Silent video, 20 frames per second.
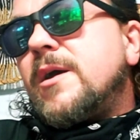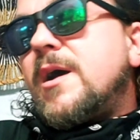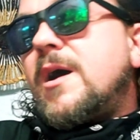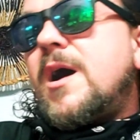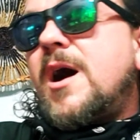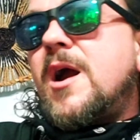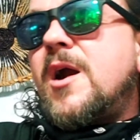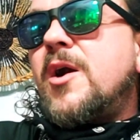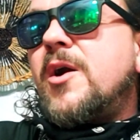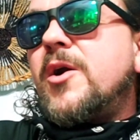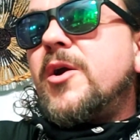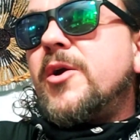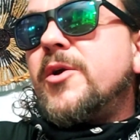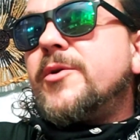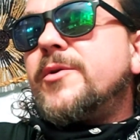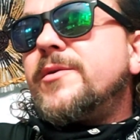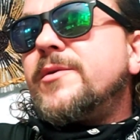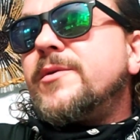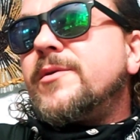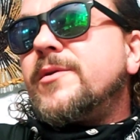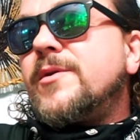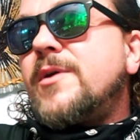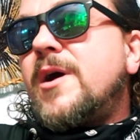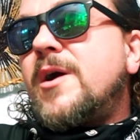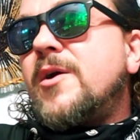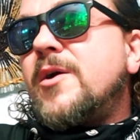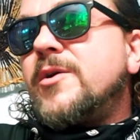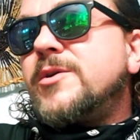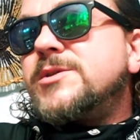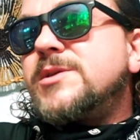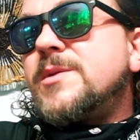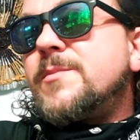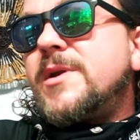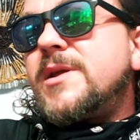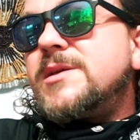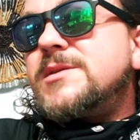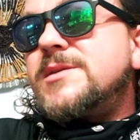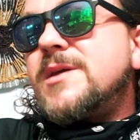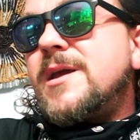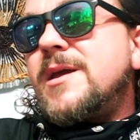I heard I heard
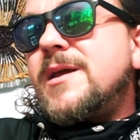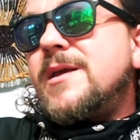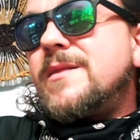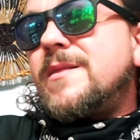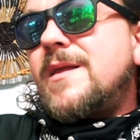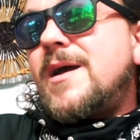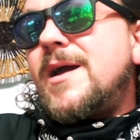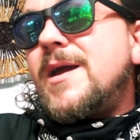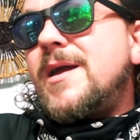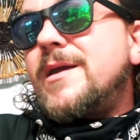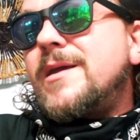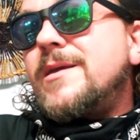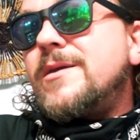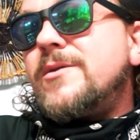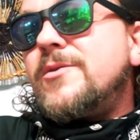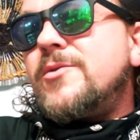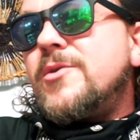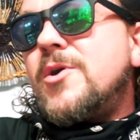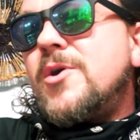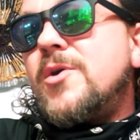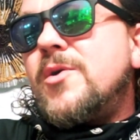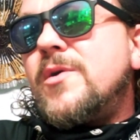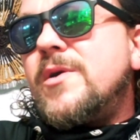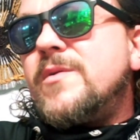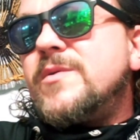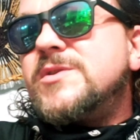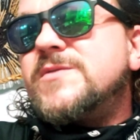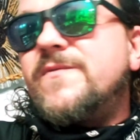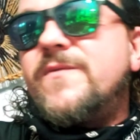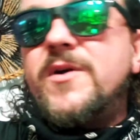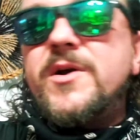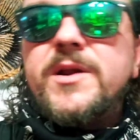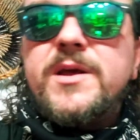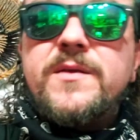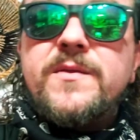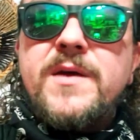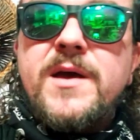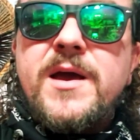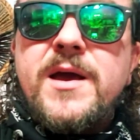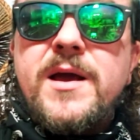somebody saying like, you know, it was funny
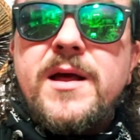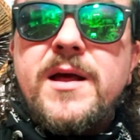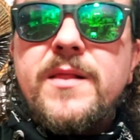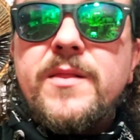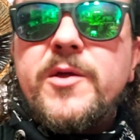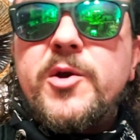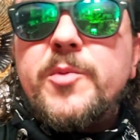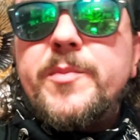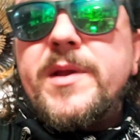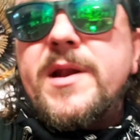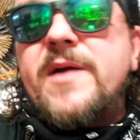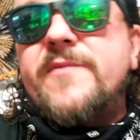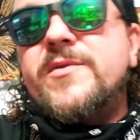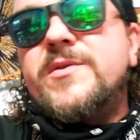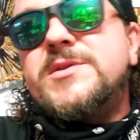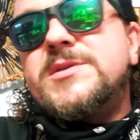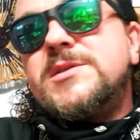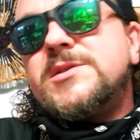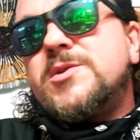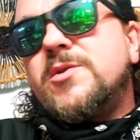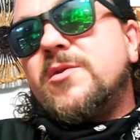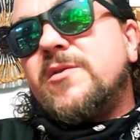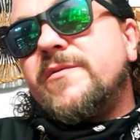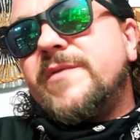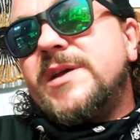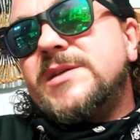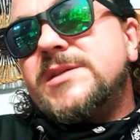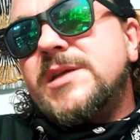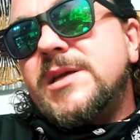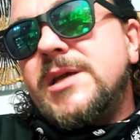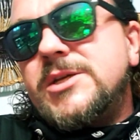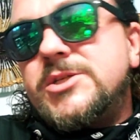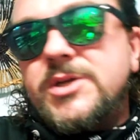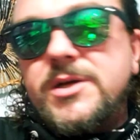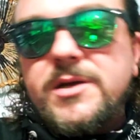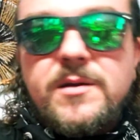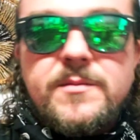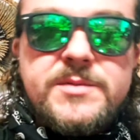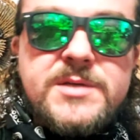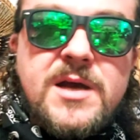that a little bit after this internal investigation
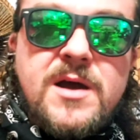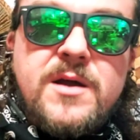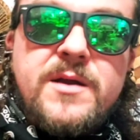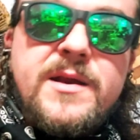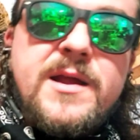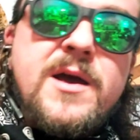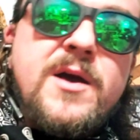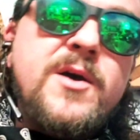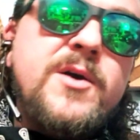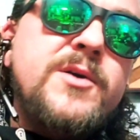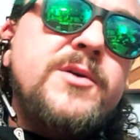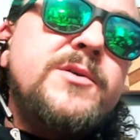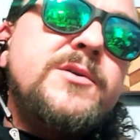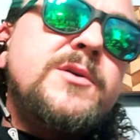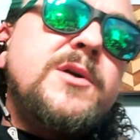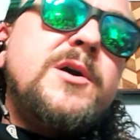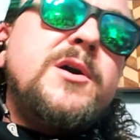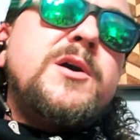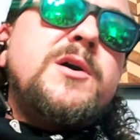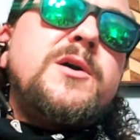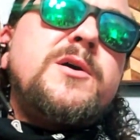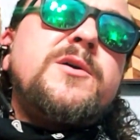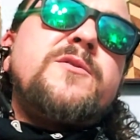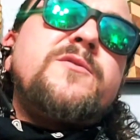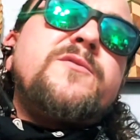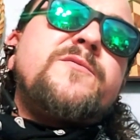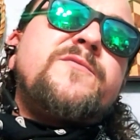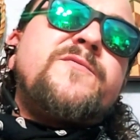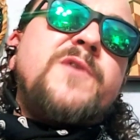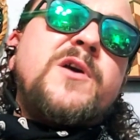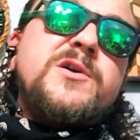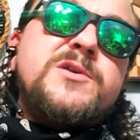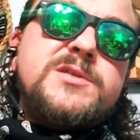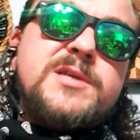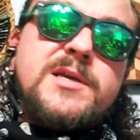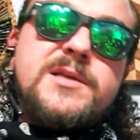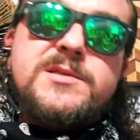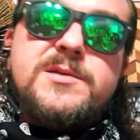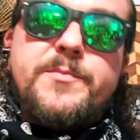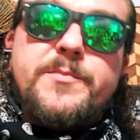comes out, now uh, Funke's
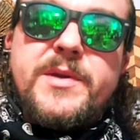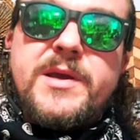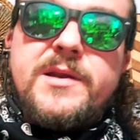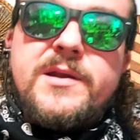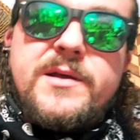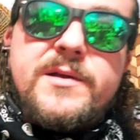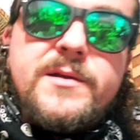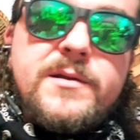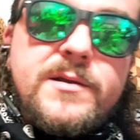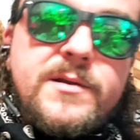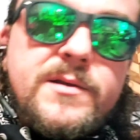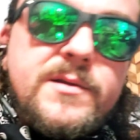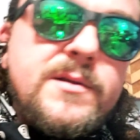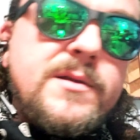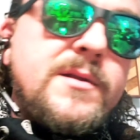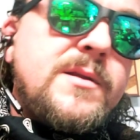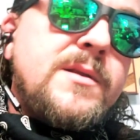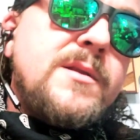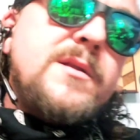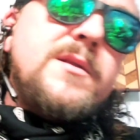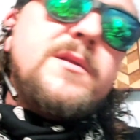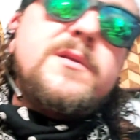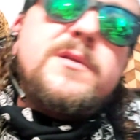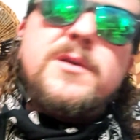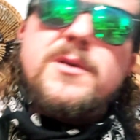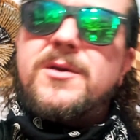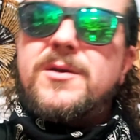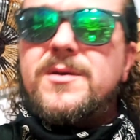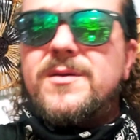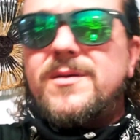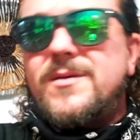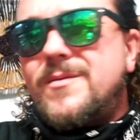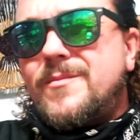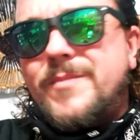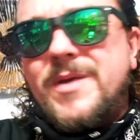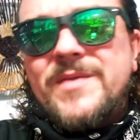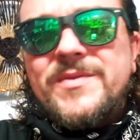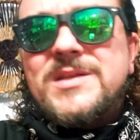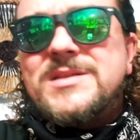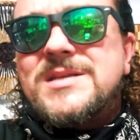getting subpoenaed. You,
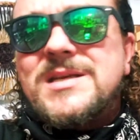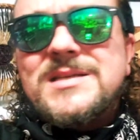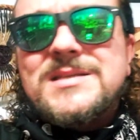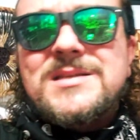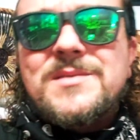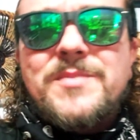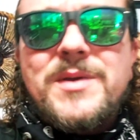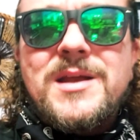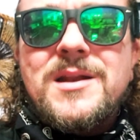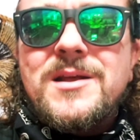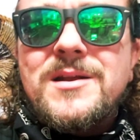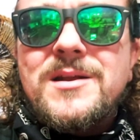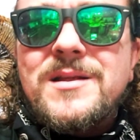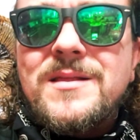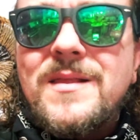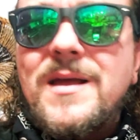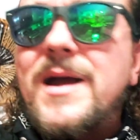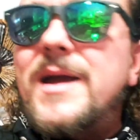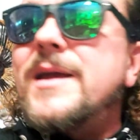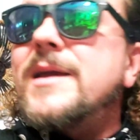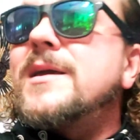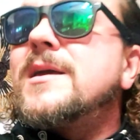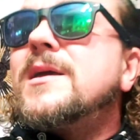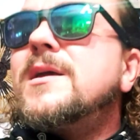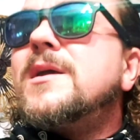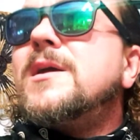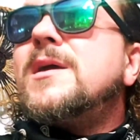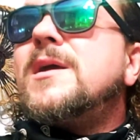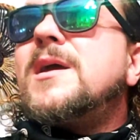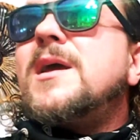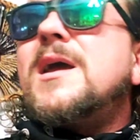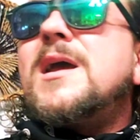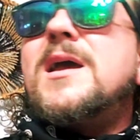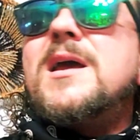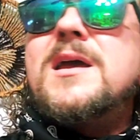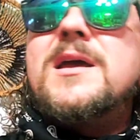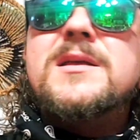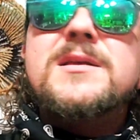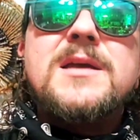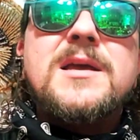Bethany's getting subpoenaed. Like,
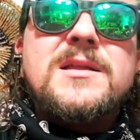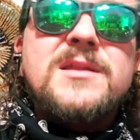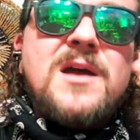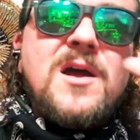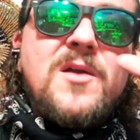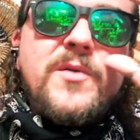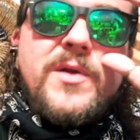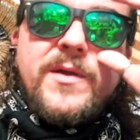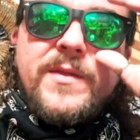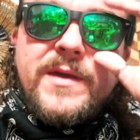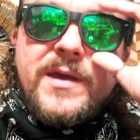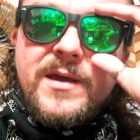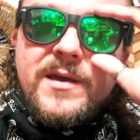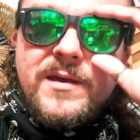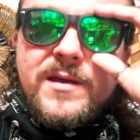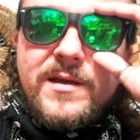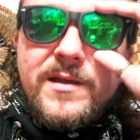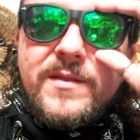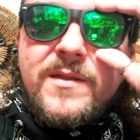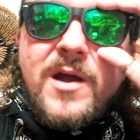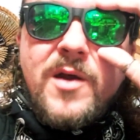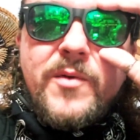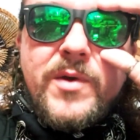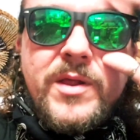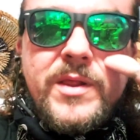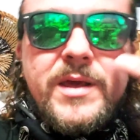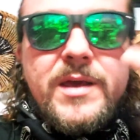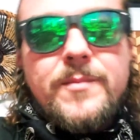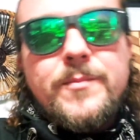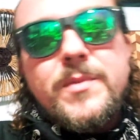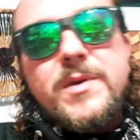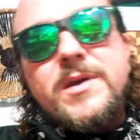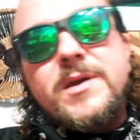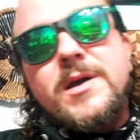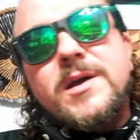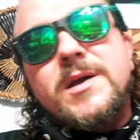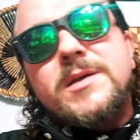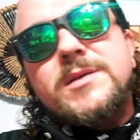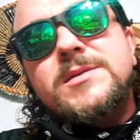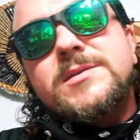and, and not really, not really,
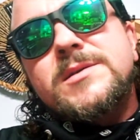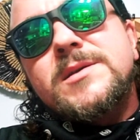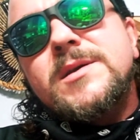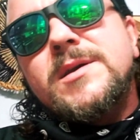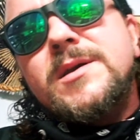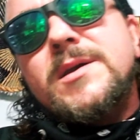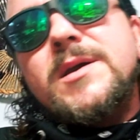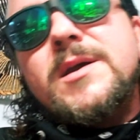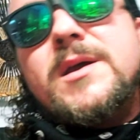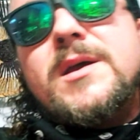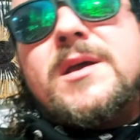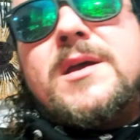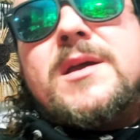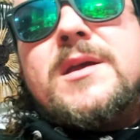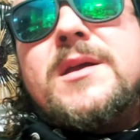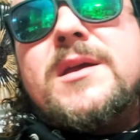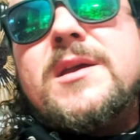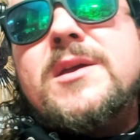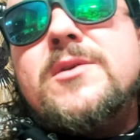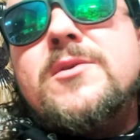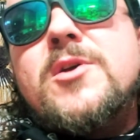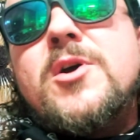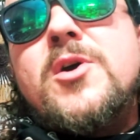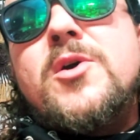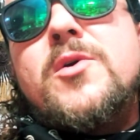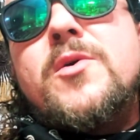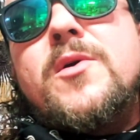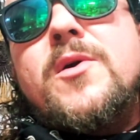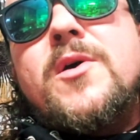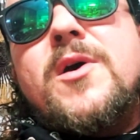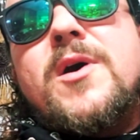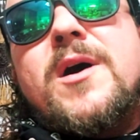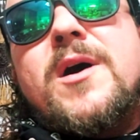because, you know,